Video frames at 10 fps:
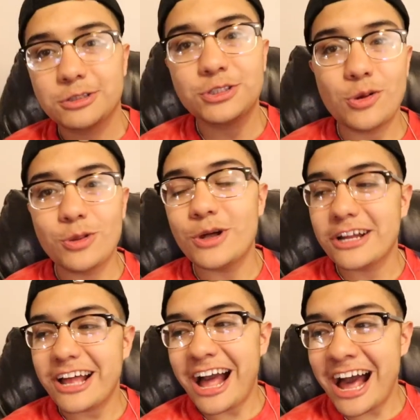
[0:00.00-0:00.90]
so
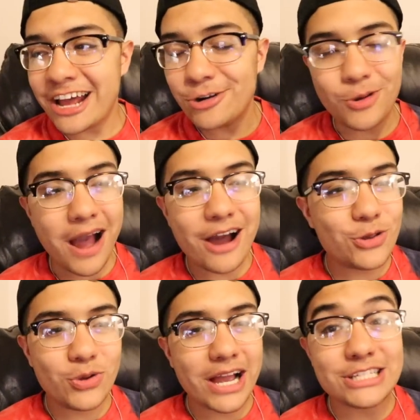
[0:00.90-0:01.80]
look i don't know how
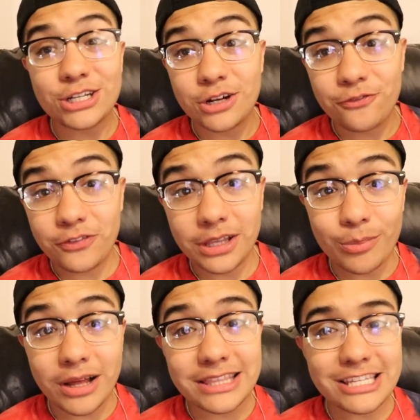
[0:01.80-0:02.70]
you guys are gonna feel
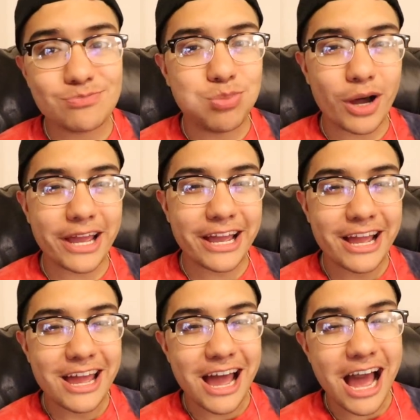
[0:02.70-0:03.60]
about this but
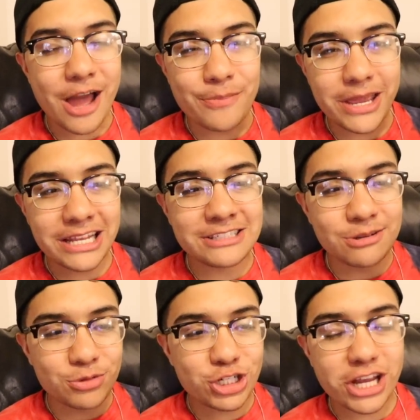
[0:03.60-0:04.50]
i made
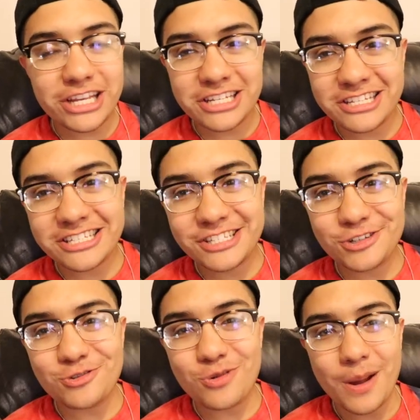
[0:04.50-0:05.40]
some changes
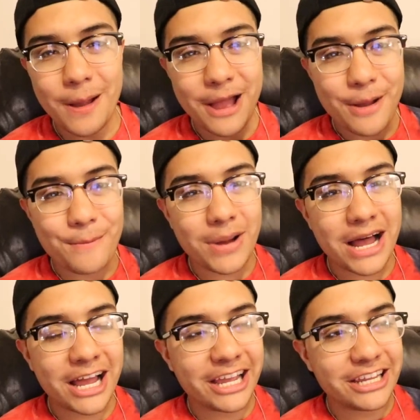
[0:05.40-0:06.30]
to
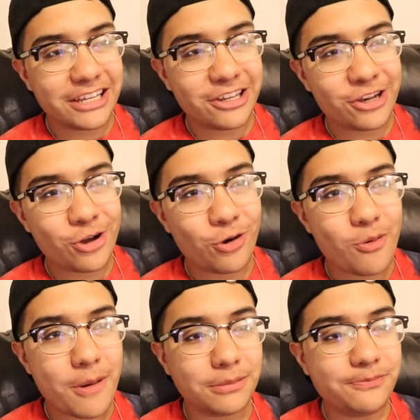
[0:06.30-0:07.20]
my you
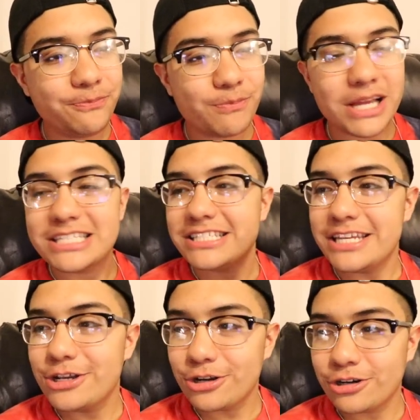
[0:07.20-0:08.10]
know my
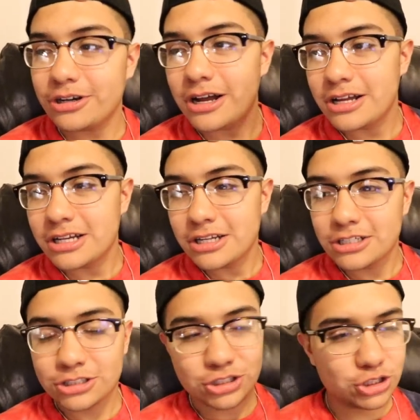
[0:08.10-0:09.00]
sneaker
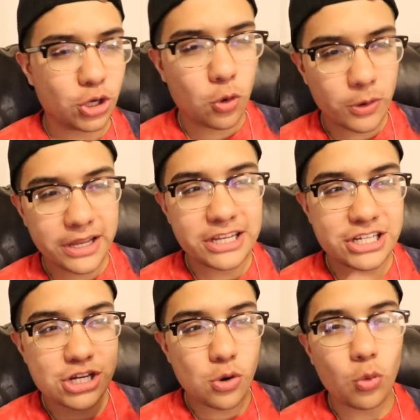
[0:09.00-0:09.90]

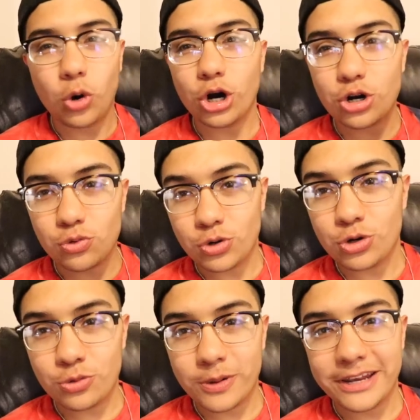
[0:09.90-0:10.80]
storage
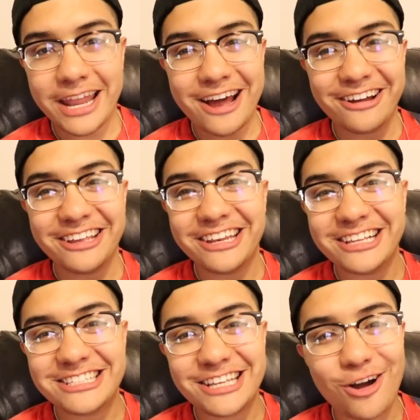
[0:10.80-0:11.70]
workroom. Now it
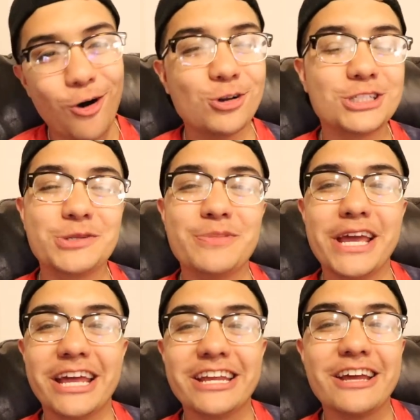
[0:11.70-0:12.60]
is the
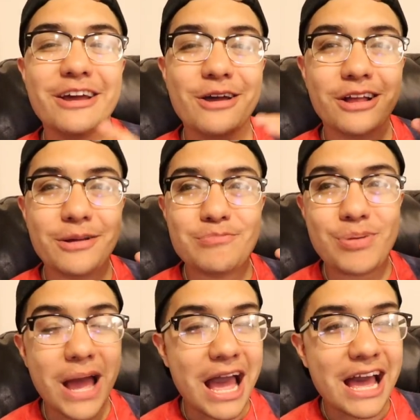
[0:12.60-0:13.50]
ultimate
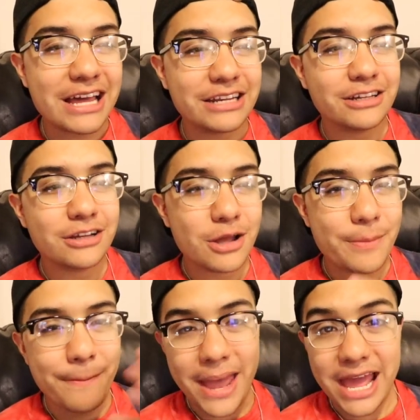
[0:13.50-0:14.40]
pad
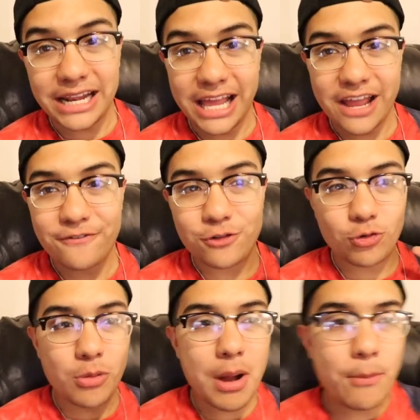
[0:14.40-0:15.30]
man cave
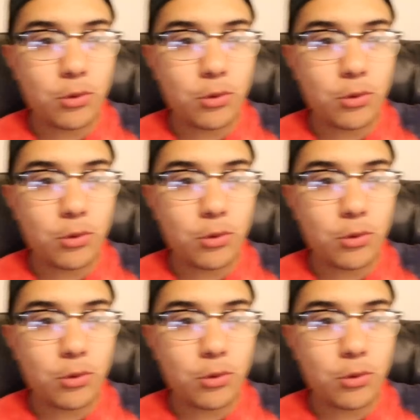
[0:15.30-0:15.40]
for when my